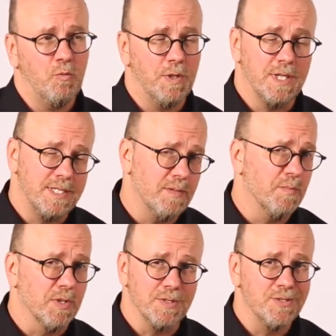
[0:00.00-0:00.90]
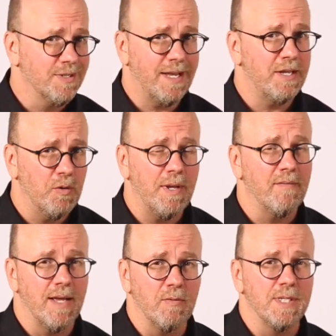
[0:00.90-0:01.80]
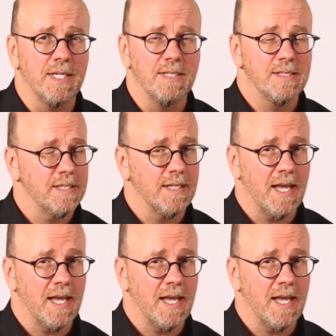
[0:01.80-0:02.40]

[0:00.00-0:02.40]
With the timbers, I don't have that redundancy.